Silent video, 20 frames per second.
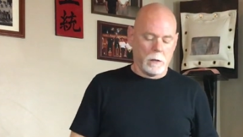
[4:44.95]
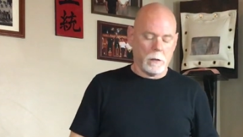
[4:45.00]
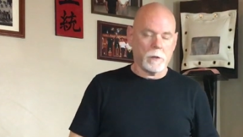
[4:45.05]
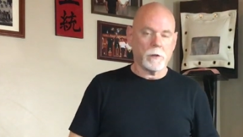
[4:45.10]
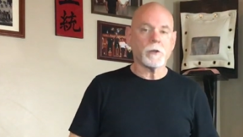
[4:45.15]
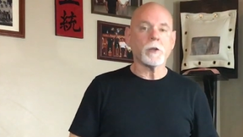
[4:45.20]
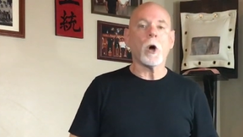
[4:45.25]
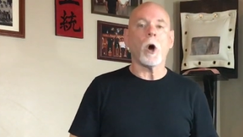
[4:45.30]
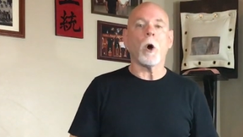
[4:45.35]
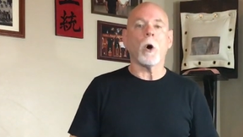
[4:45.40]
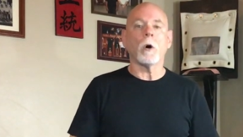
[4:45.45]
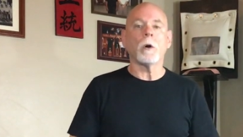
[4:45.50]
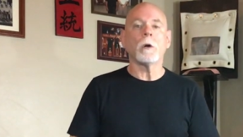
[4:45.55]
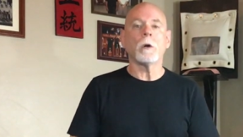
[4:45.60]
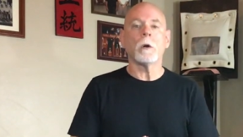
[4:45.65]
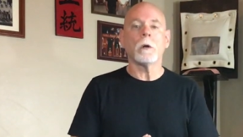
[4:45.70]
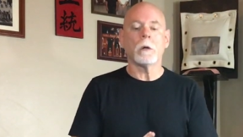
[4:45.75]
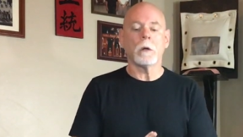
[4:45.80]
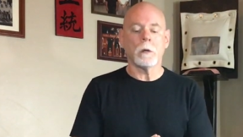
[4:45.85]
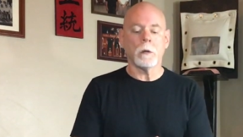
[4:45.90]

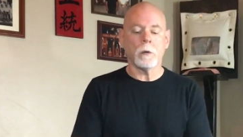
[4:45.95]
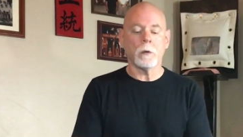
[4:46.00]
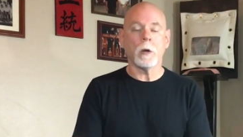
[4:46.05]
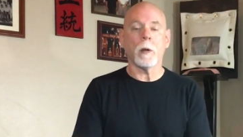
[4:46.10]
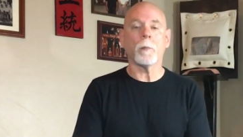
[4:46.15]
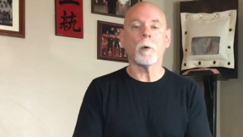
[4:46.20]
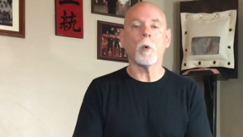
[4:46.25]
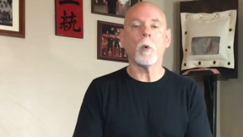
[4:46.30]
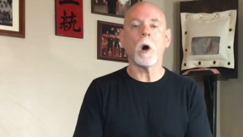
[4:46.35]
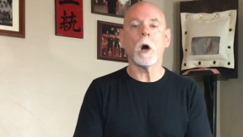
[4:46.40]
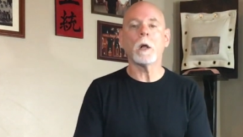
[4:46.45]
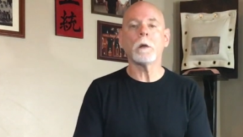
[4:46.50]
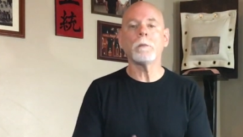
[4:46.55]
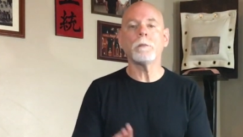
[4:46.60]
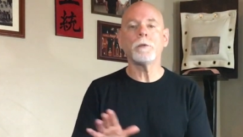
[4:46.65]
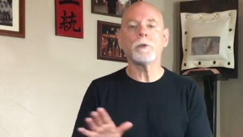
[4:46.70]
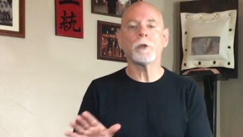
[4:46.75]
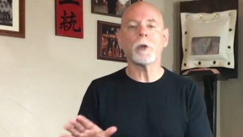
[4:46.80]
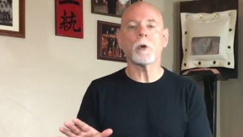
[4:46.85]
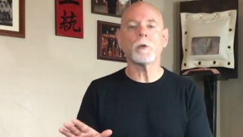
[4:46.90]
So, number
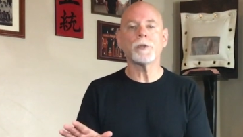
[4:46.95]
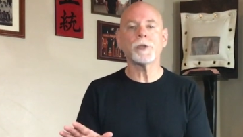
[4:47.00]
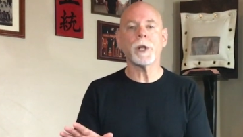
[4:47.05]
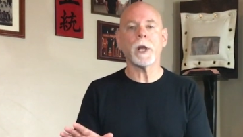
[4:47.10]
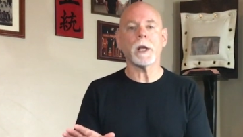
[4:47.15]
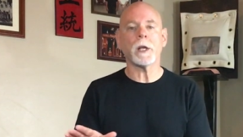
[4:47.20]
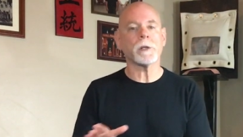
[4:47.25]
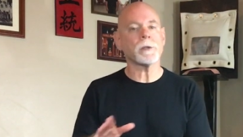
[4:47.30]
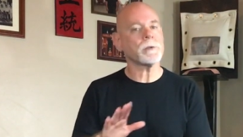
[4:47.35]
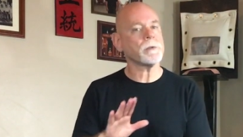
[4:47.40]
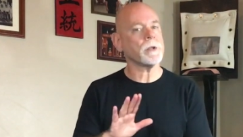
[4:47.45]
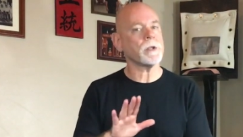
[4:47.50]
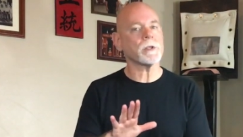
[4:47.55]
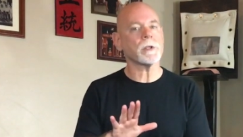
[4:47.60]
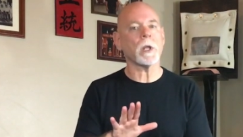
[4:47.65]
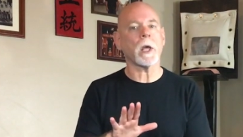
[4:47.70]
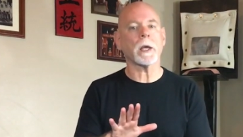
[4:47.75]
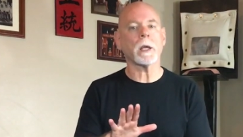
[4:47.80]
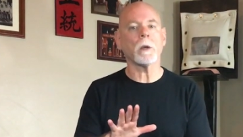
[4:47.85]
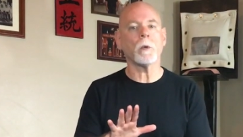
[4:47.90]
one, don't chase,
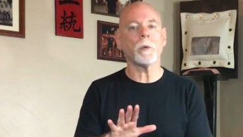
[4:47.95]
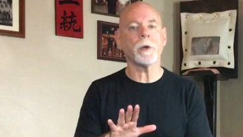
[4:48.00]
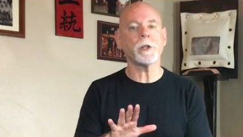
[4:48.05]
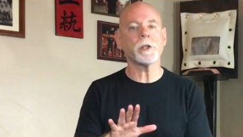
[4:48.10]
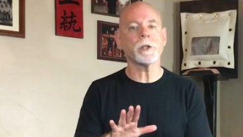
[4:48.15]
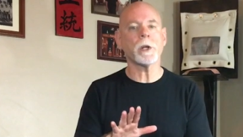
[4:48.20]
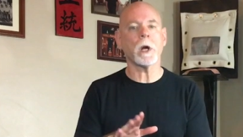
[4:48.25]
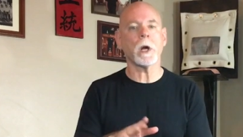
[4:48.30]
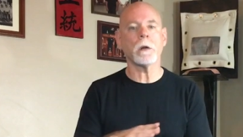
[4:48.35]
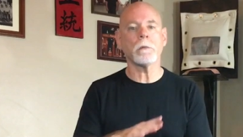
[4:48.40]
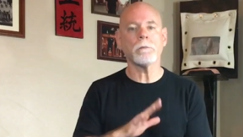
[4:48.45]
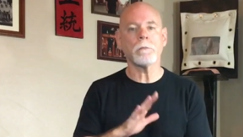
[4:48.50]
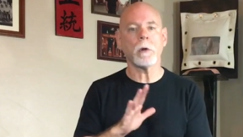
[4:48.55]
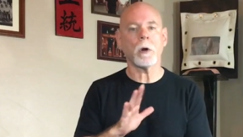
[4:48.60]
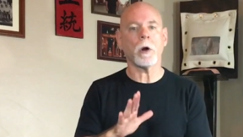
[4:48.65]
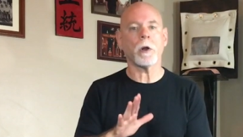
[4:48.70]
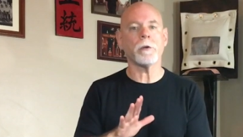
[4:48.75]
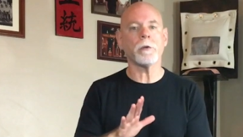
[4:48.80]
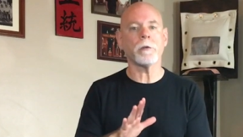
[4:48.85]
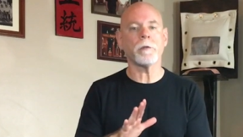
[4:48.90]
just like in Wing Chun,
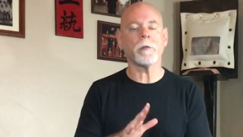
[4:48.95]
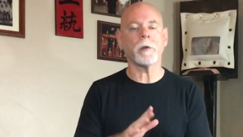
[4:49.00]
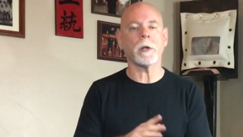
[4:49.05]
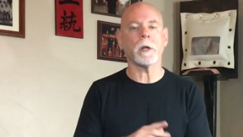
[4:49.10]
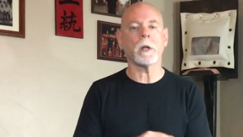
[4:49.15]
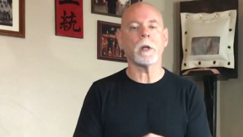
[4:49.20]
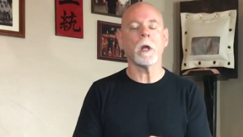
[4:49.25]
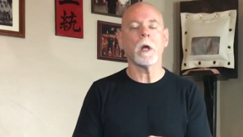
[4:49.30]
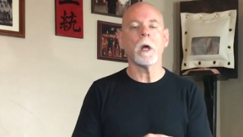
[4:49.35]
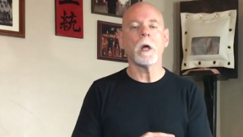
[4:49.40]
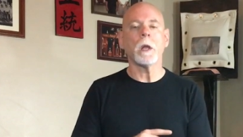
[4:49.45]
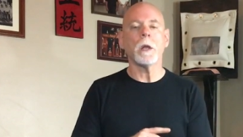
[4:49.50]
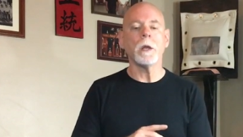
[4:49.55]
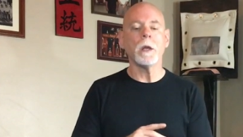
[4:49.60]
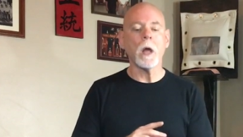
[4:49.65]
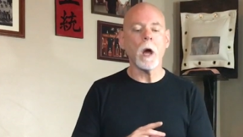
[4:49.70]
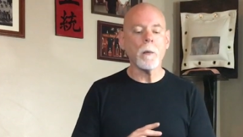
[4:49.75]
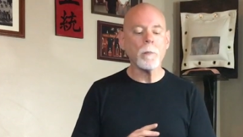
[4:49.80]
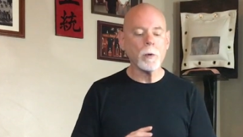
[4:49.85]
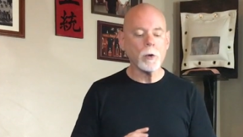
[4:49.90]
on your feet.
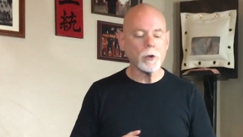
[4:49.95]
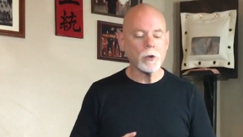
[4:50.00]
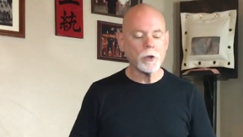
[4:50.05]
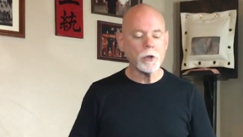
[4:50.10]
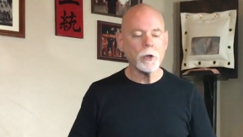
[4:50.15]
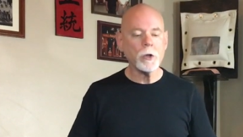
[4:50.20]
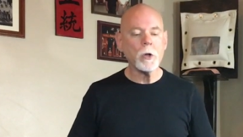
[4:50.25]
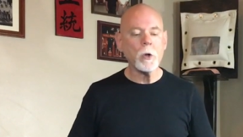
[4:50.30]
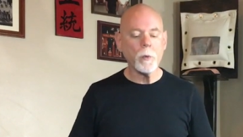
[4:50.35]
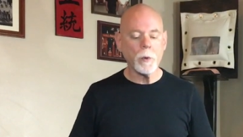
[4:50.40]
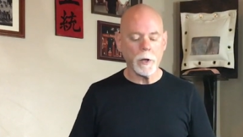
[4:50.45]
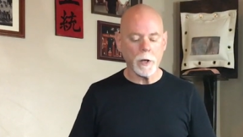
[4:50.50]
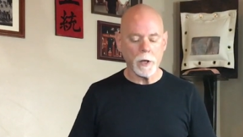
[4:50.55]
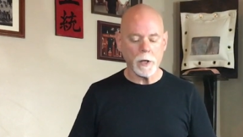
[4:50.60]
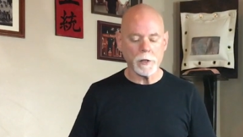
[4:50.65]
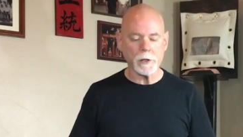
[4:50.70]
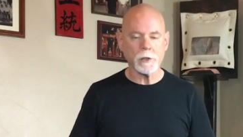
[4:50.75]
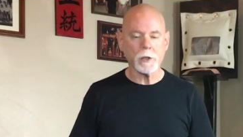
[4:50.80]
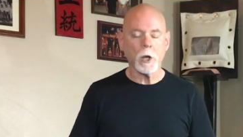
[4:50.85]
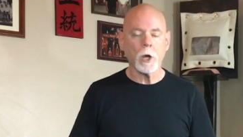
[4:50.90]
Number two
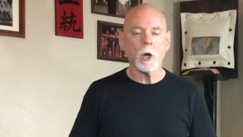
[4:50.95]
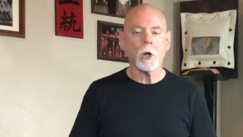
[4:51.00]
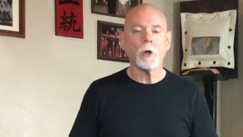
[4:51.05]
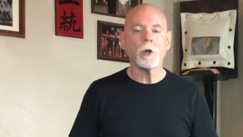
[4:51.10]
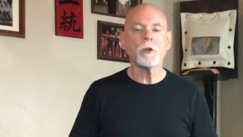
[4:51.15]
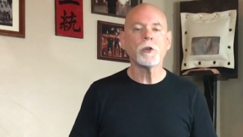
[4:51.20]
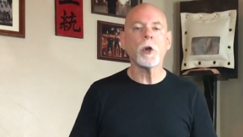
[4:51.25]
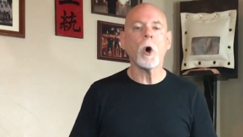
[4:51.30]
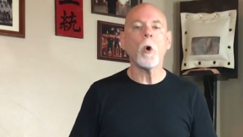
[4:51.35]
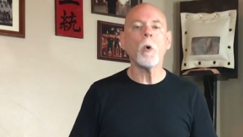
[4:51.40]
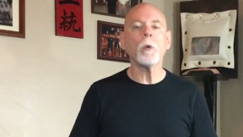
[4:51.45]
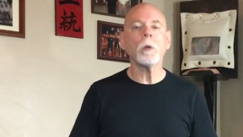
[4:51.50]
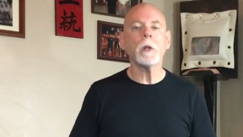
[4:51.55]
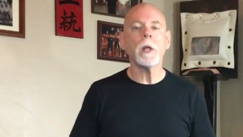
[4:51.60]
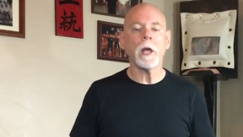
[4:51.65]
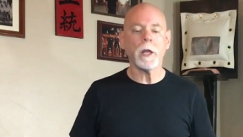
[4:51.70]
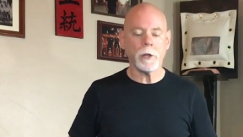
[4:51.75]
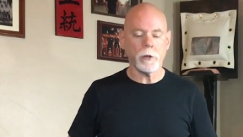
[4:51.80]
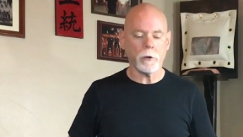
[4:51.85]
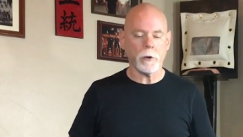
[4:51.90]
is, don't
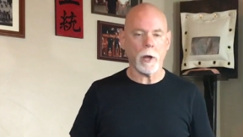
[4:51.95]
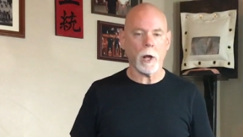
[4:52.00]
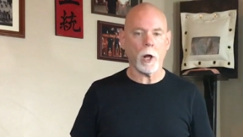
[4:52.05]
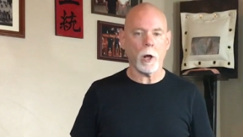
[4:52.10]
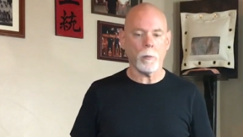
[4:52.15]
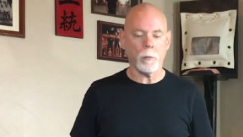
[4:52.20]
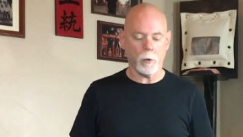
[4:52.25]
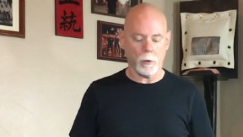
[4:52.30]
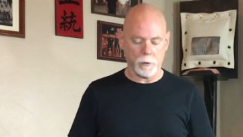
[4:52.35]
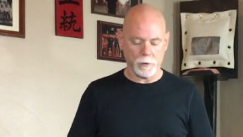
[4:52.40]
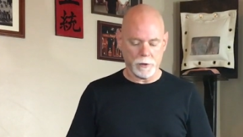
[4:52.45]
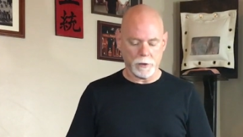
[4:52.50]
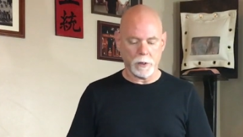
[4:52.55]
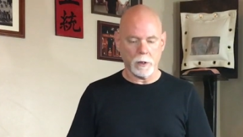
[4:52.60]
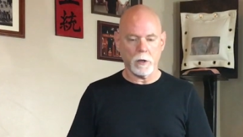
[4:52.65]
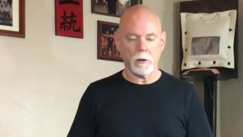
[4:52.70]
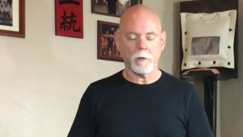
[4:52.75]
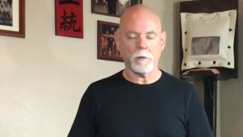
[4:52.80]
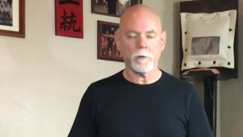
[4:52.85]
let your elbows